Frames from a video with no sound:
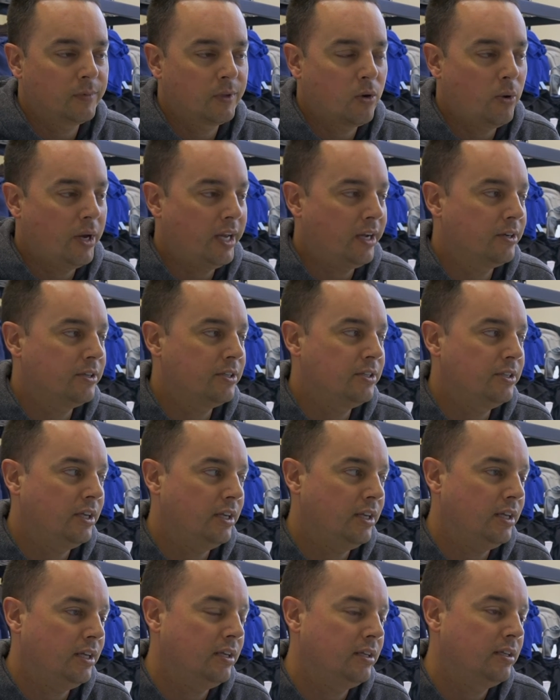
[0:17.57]
Quaker
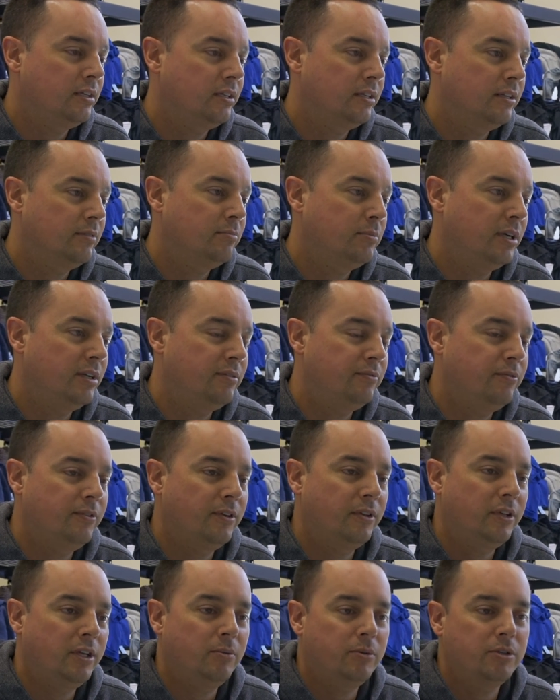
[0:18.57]
City, but
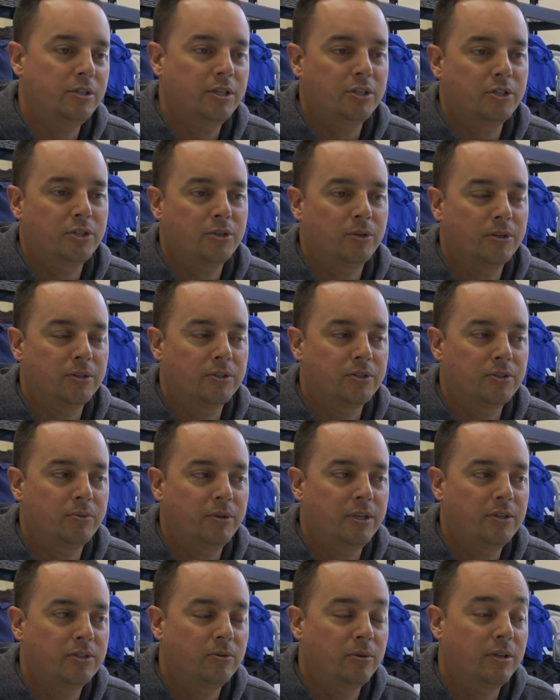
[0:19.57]
Philly was just short and
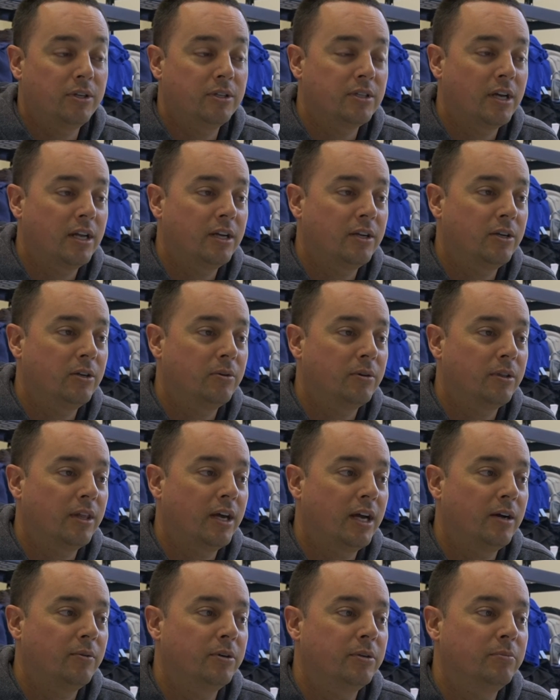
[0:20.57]
sweet, so we decided to go with
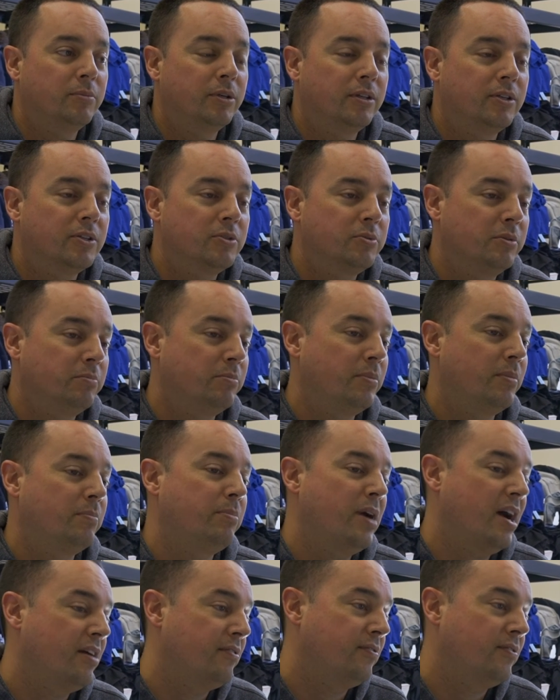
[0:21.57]
that one. But this one
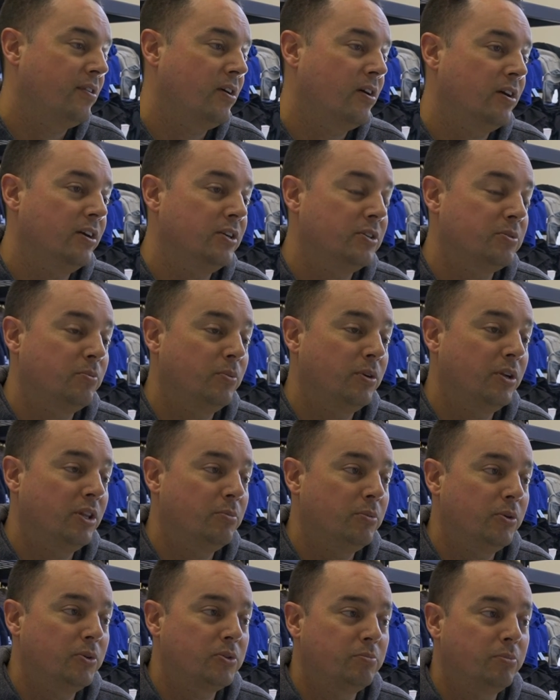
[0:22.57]
by far is one of the
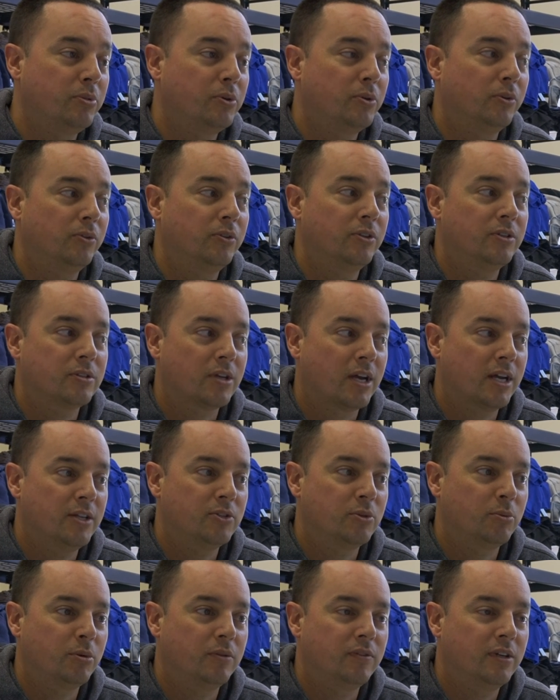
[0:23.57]
most bold
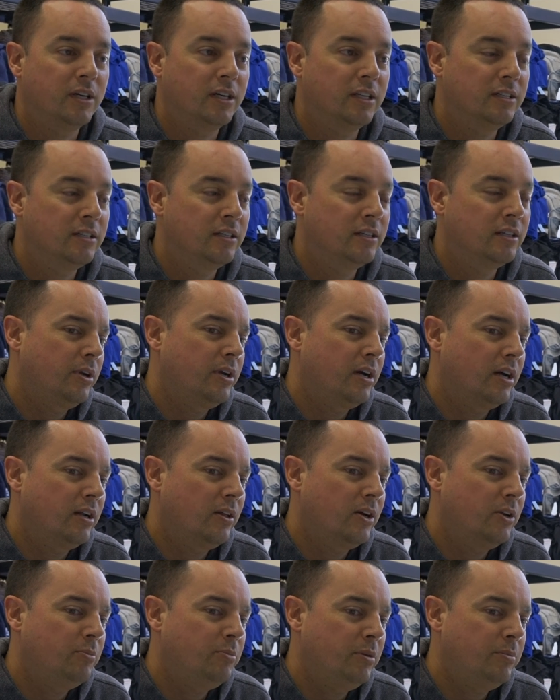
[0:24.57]
designs that we've done. We caught a
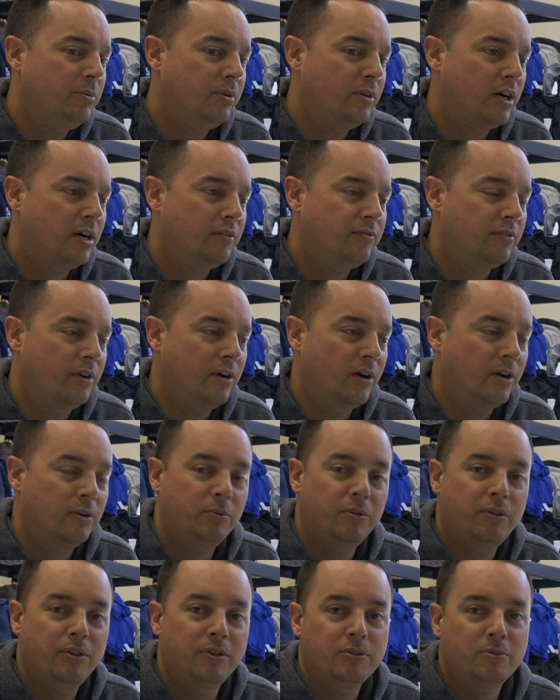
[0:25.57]
lot of people off guard
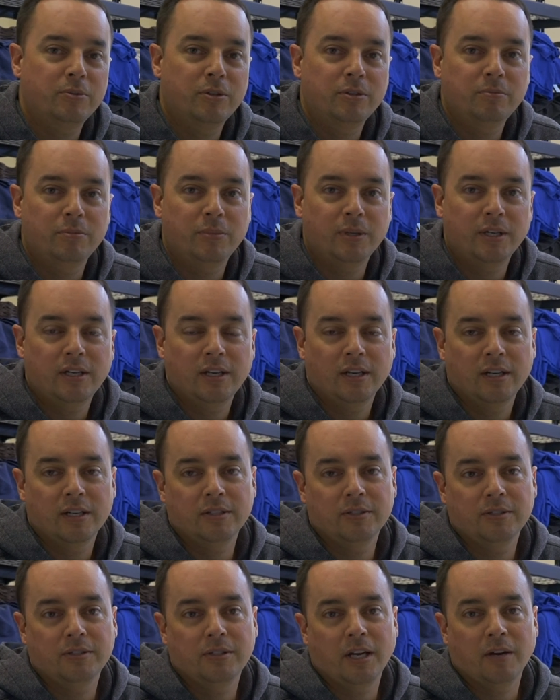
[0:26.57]
with this one
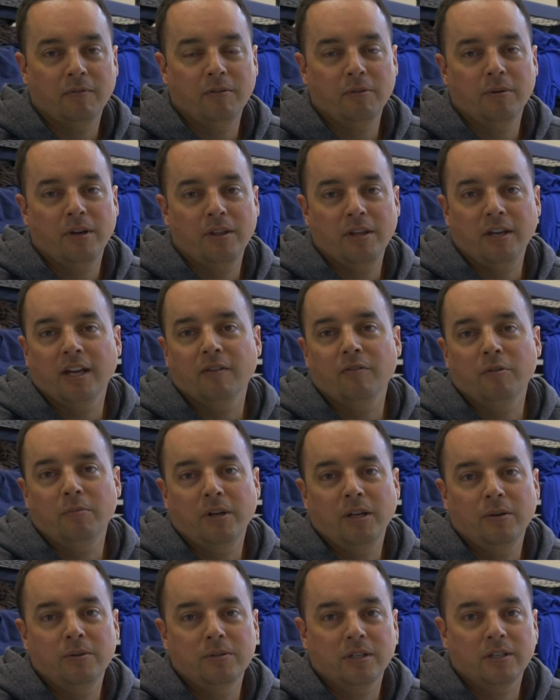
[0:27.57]
because I think
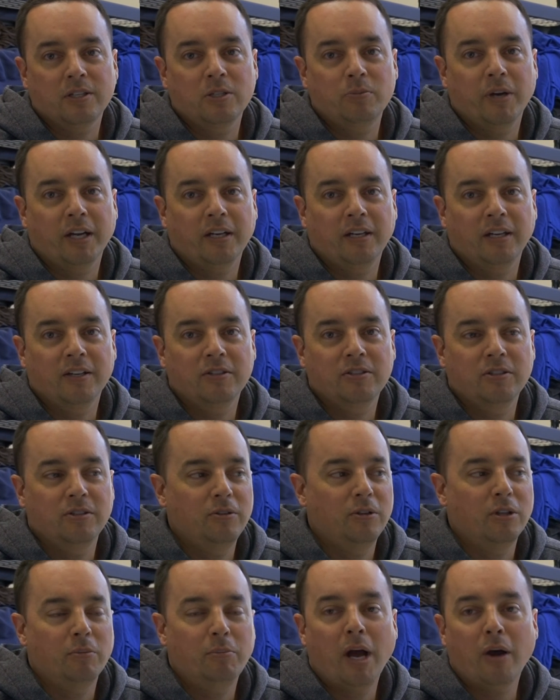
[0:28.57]
everybody was expecting us to
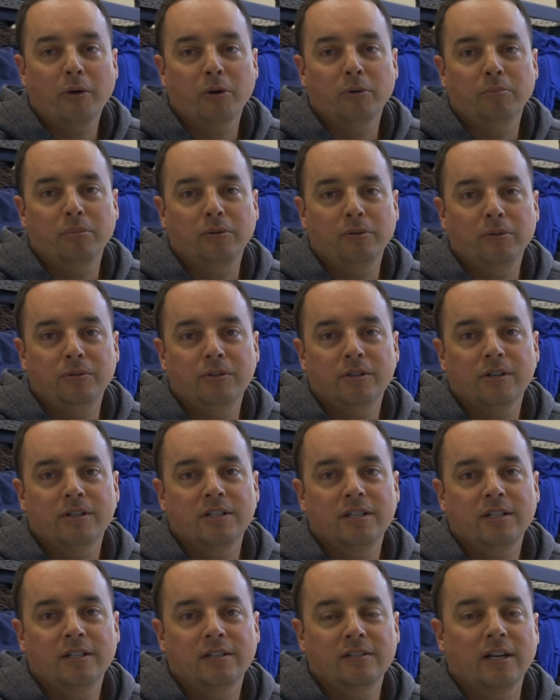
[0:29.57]
do the powder blue
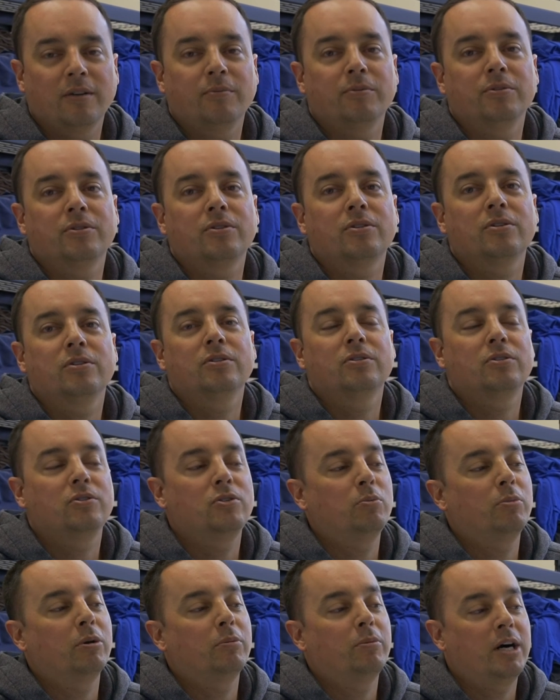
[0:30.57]
jersey because that was
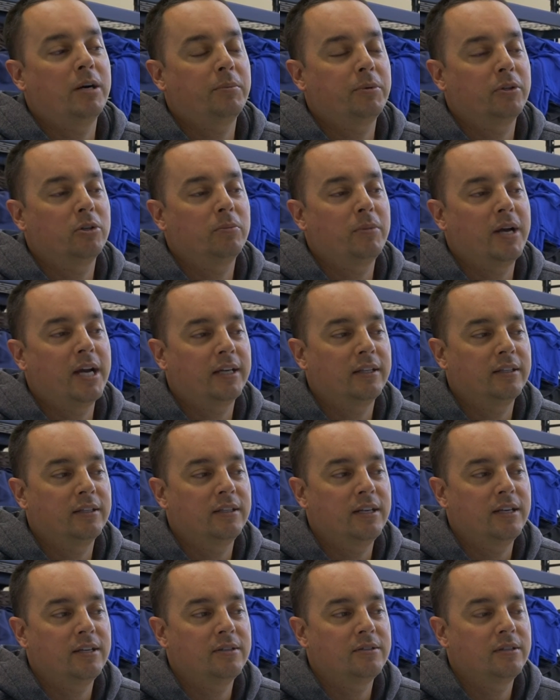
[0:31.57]
super popular back in the
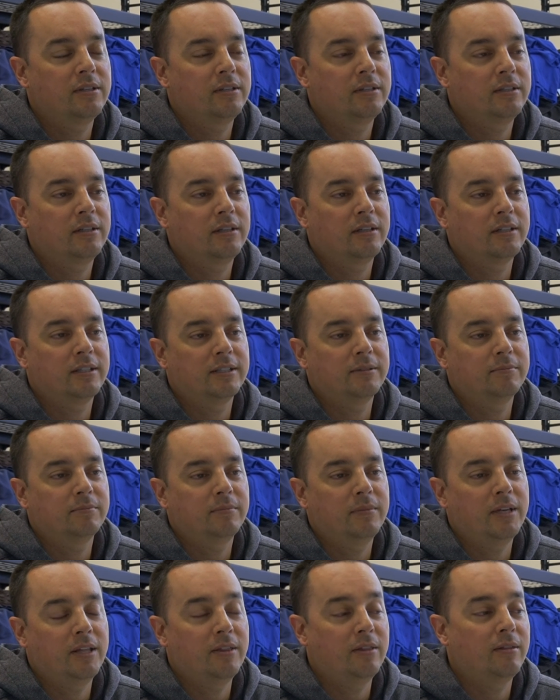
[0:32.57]
days.
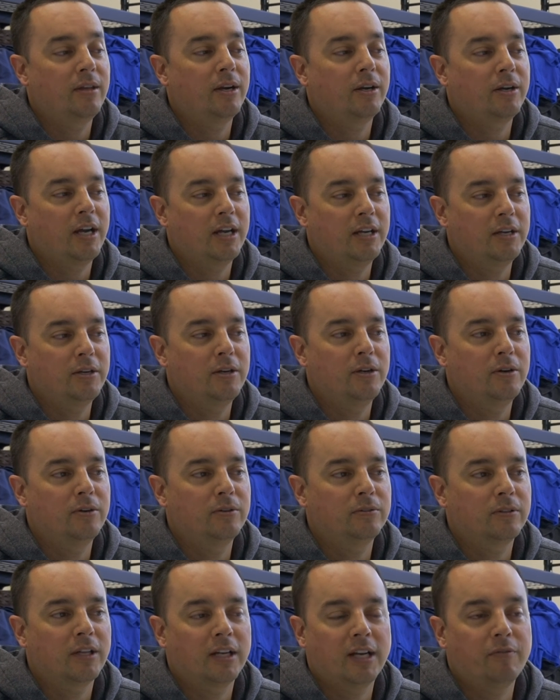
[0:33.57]
And they're kind of
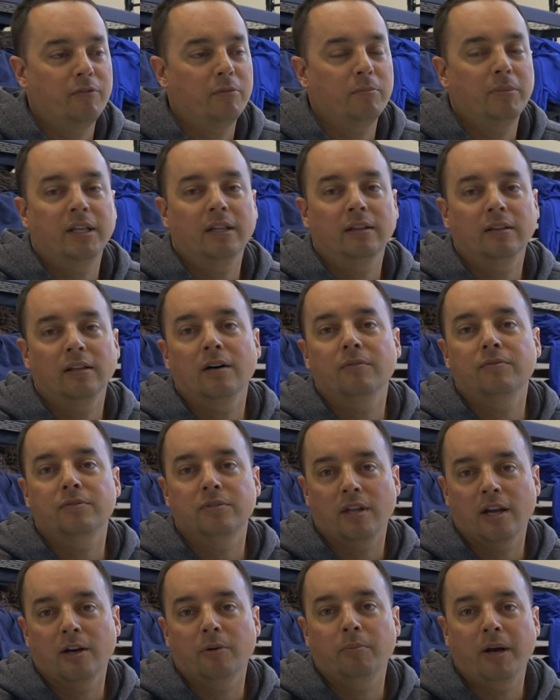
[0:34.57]
known, like everybody
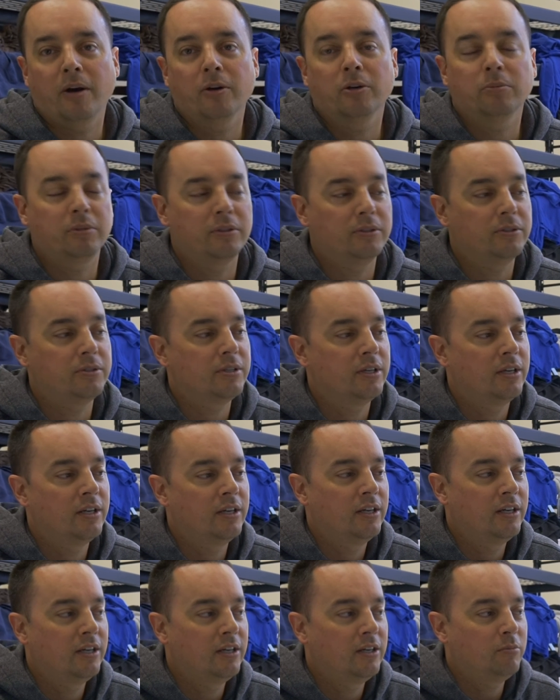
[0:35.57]
loves their powder blues,
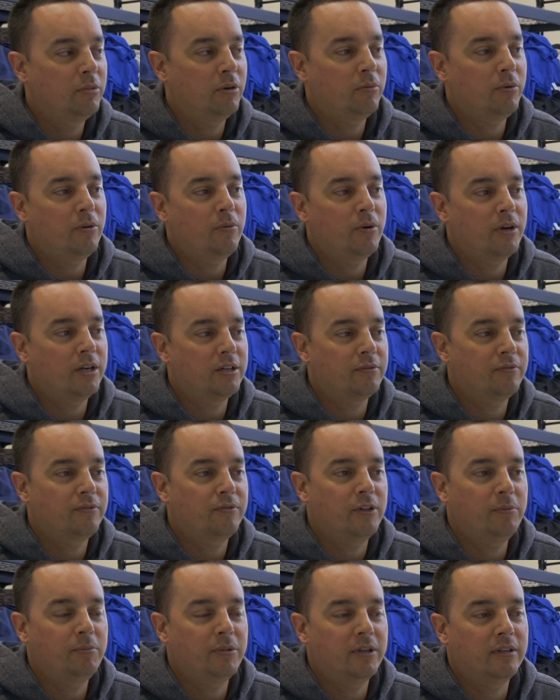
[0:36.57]
but we wanted to
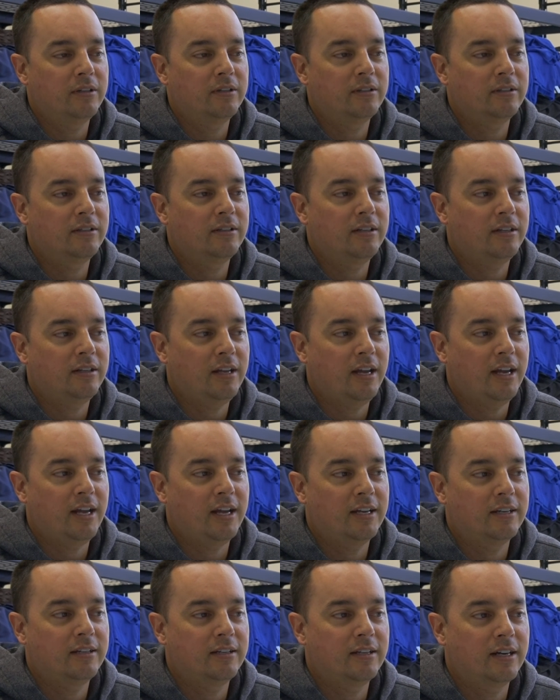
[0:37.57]
flip it.
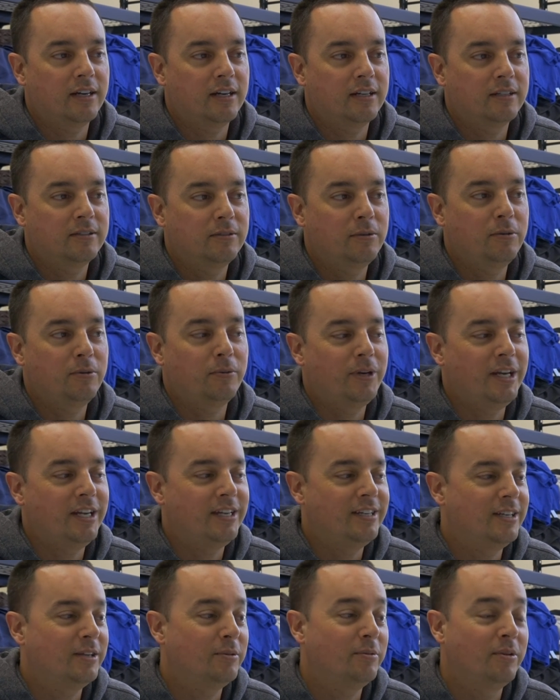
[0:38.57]
And we
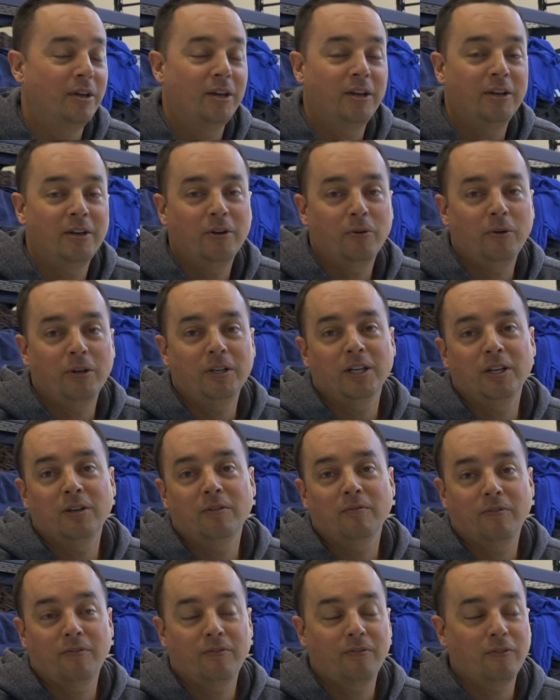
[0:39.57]

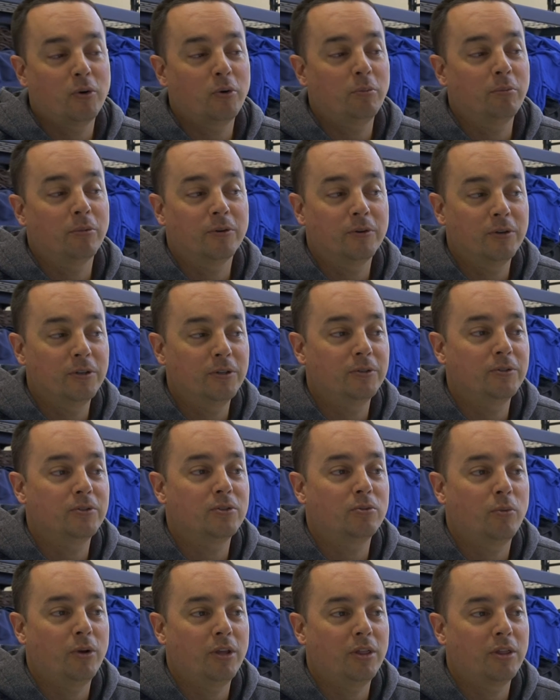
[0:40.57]
did full
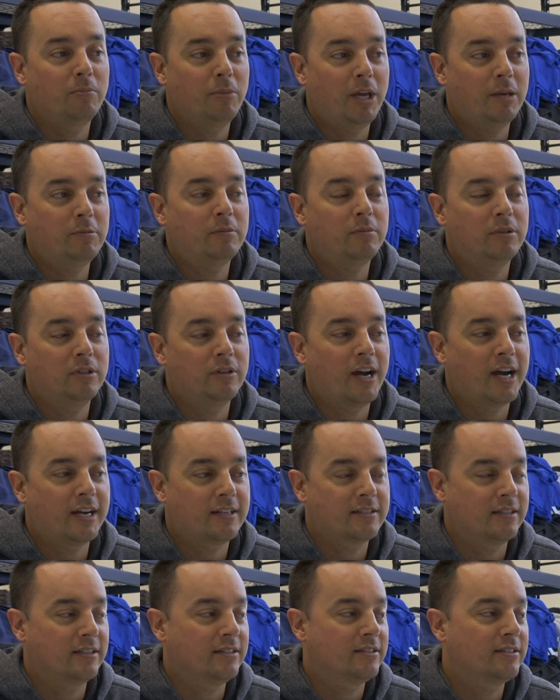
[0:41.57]
maroons with the baby blue
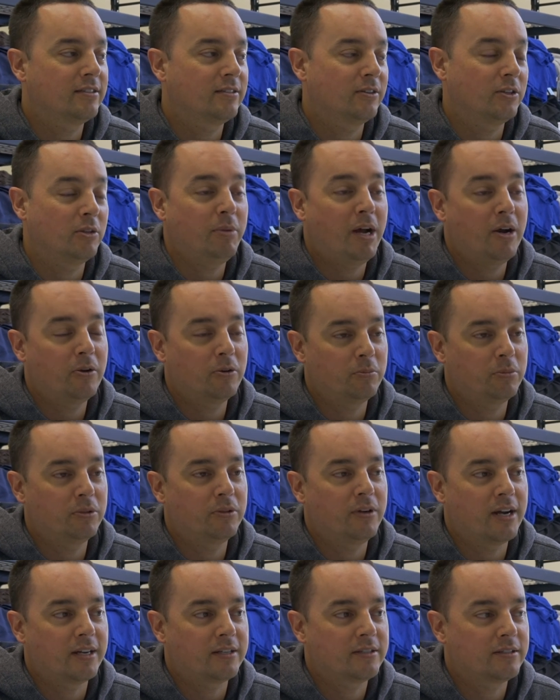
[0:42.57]
accents, or the powder
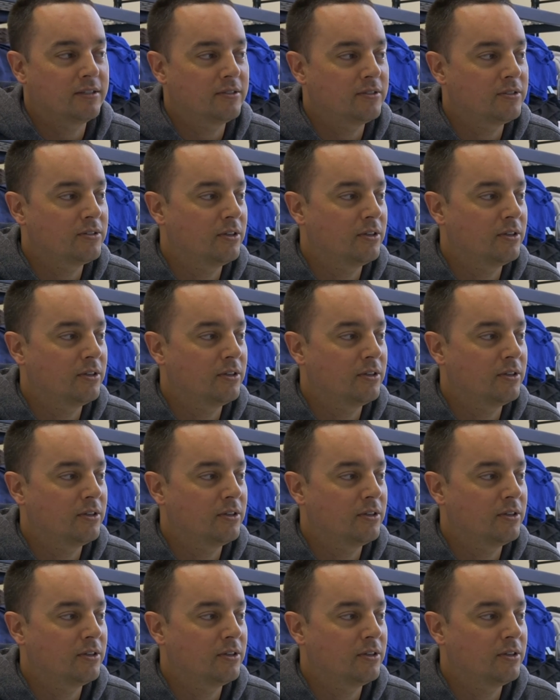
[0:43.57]
blue accents.